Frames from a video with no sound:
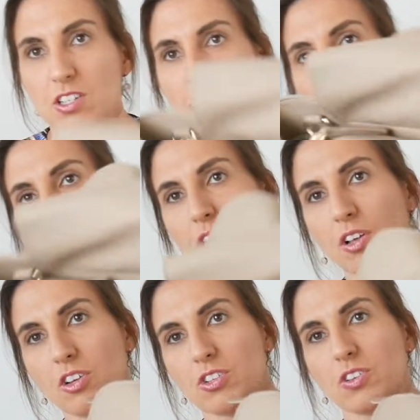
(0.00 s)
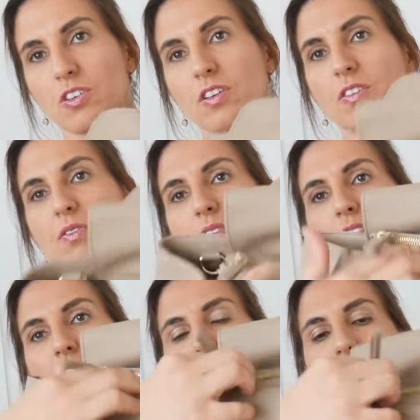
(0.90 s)
a top closure with
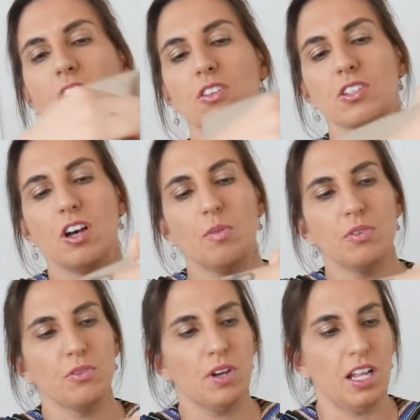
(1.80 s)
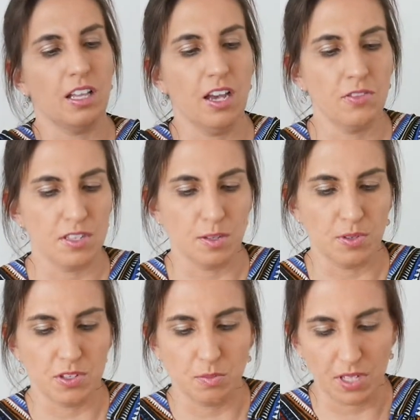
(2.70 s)
the Kinney on top. I love the
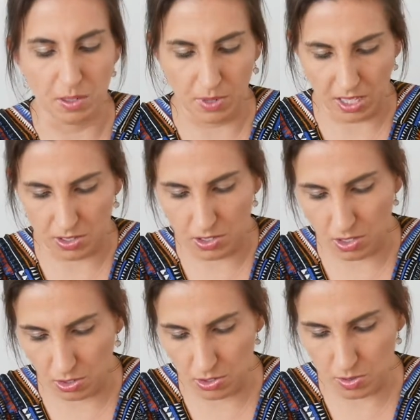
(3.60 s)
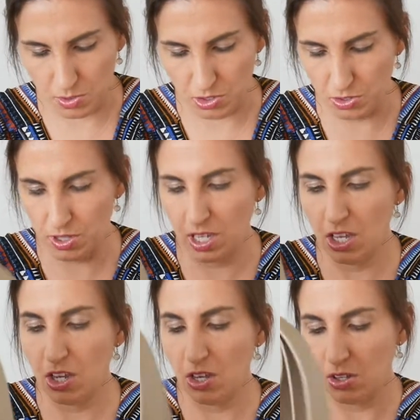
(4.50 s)
zippers on Mina Baie. They're so smooth.
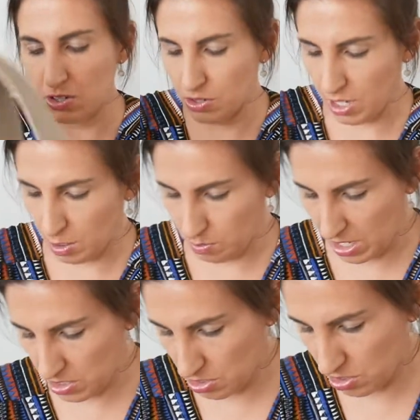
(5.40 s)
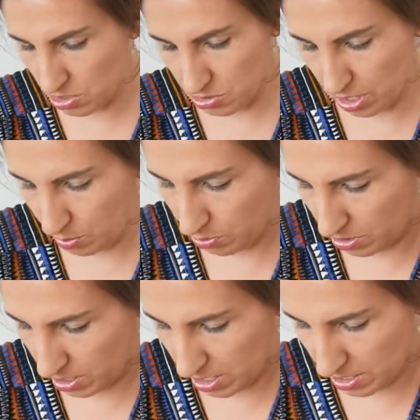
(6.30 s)
You do get a messenger strap
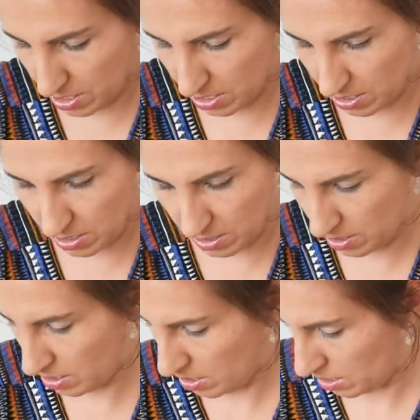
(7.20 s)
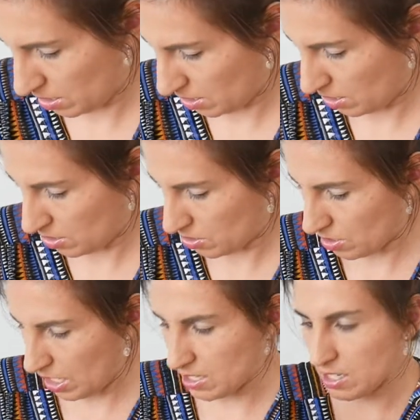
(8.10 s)
with it. So
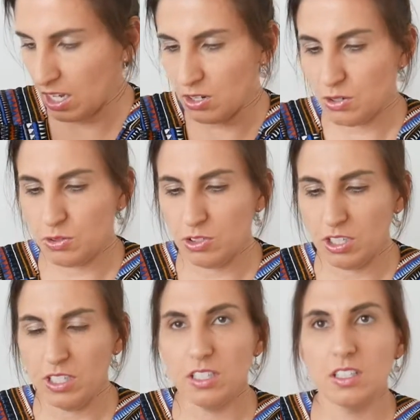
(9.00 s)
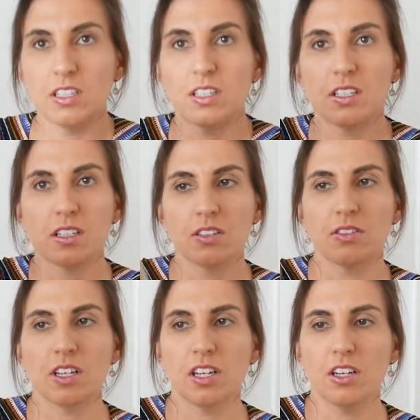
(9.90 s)
that's kind of cool
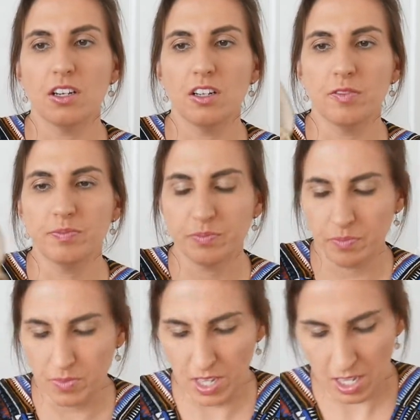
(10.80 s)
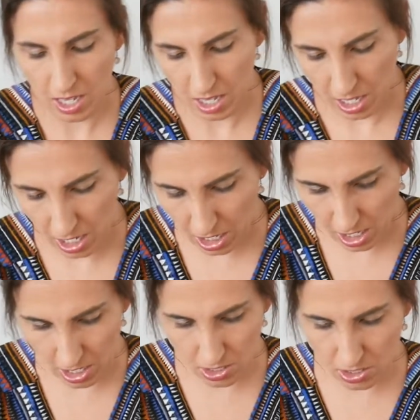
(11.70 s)
right here.
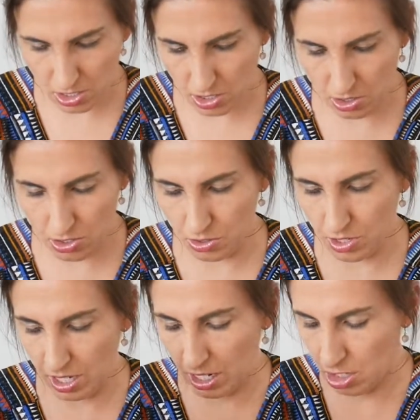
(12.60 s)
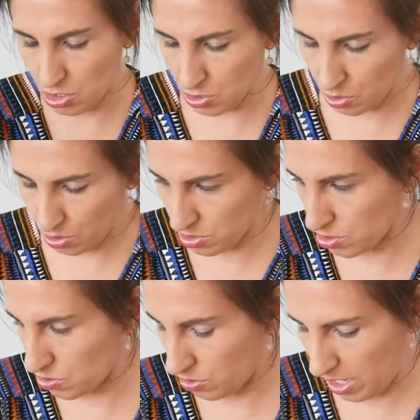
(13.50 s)
And you do get a short
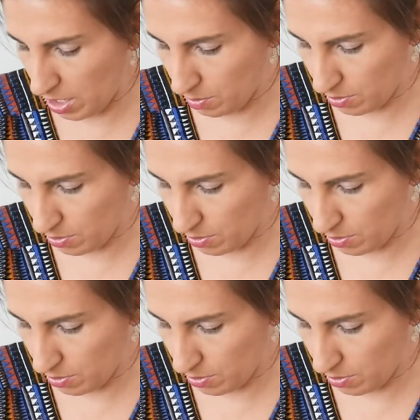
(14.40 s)
strap